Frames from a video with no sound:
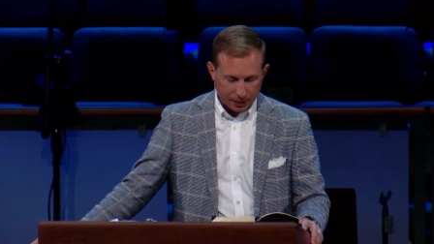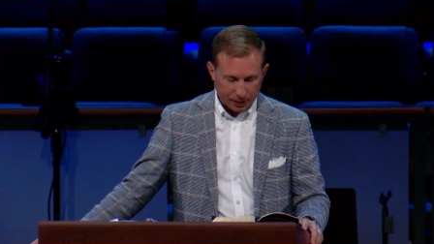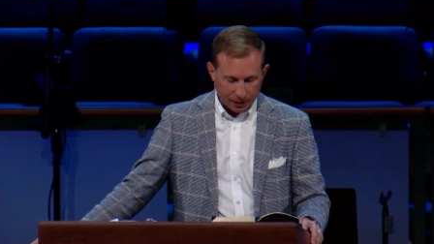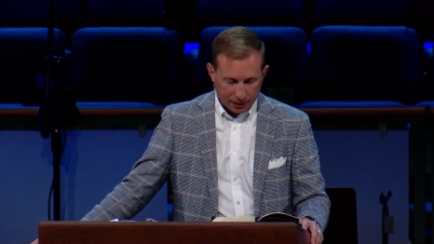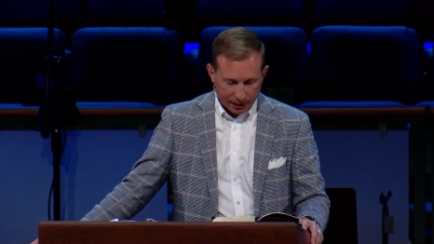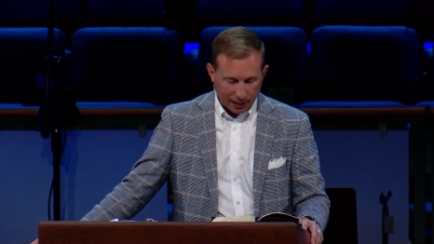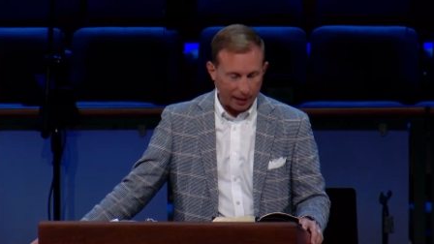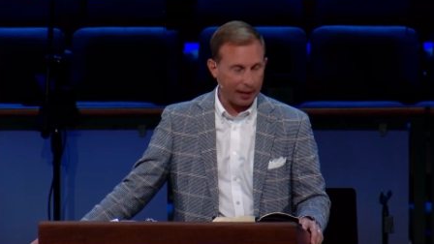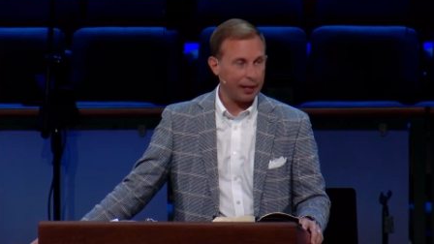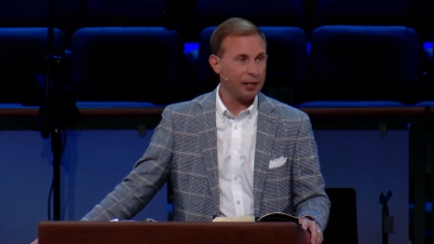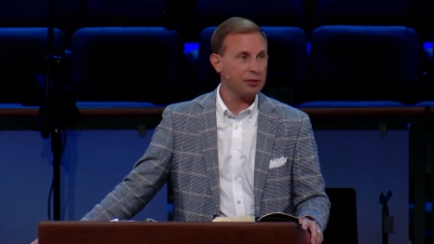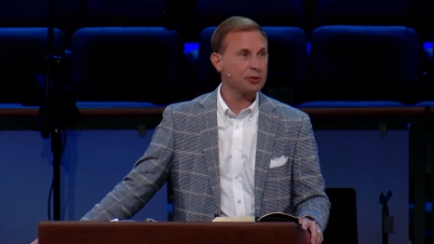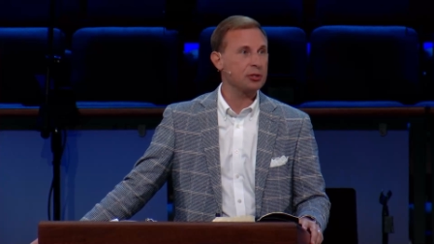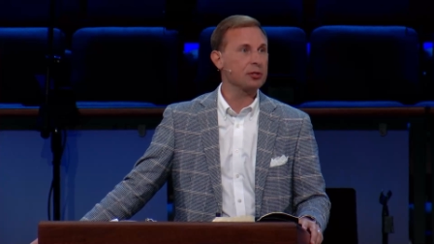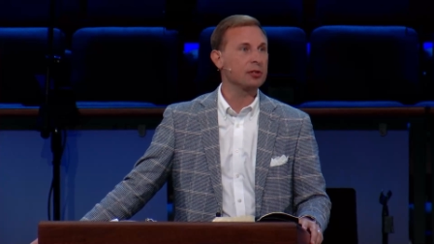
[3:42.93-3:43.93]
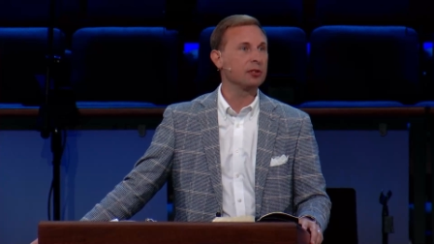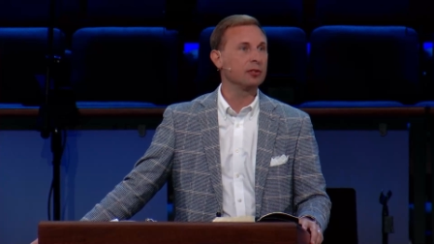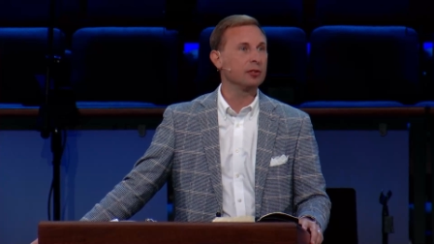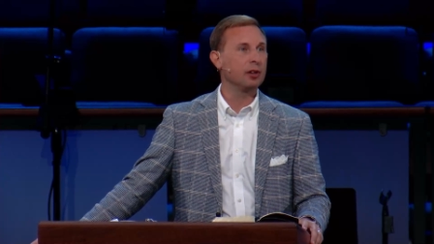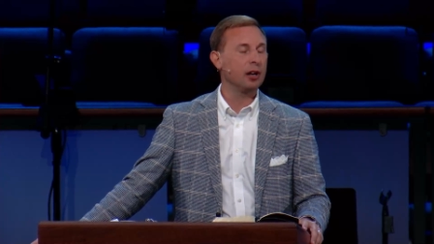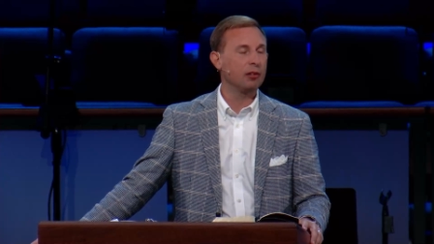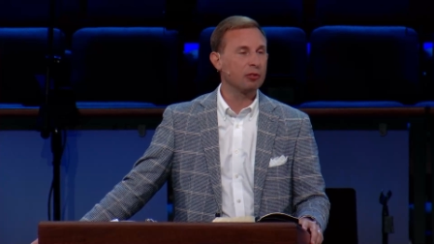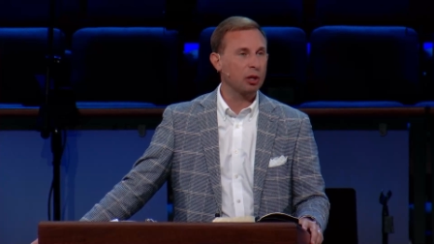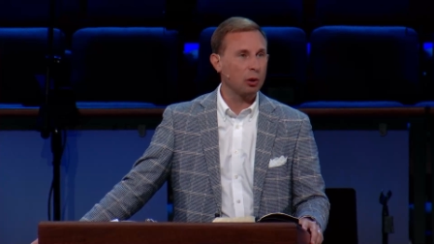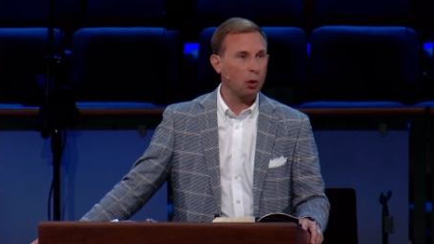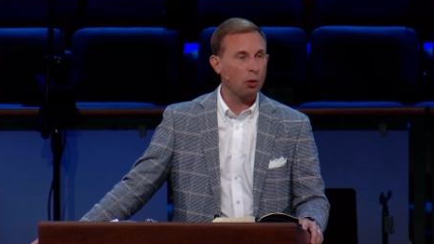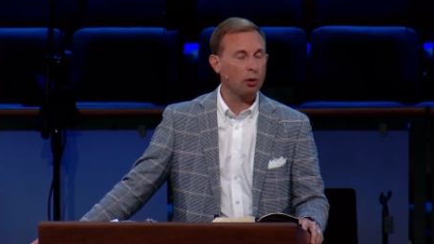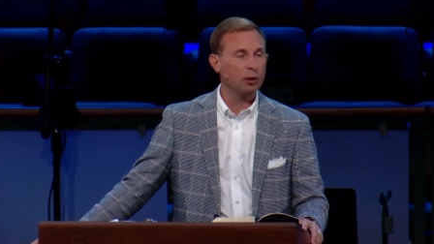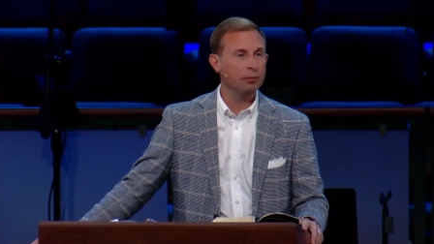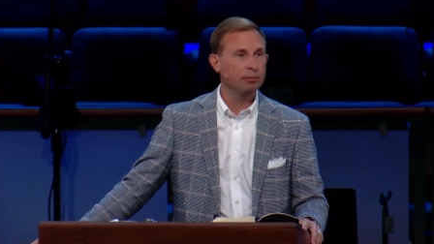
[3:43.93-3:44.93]
in the eyes of the
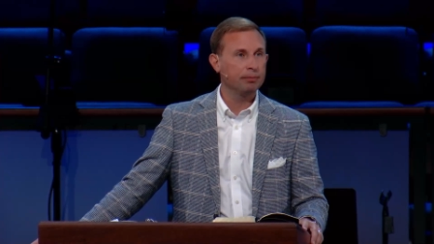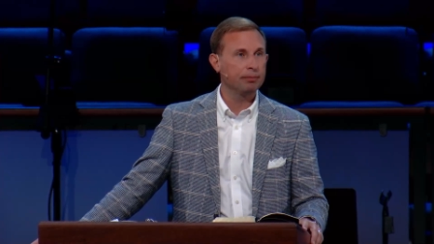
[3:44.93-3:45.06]
Lord.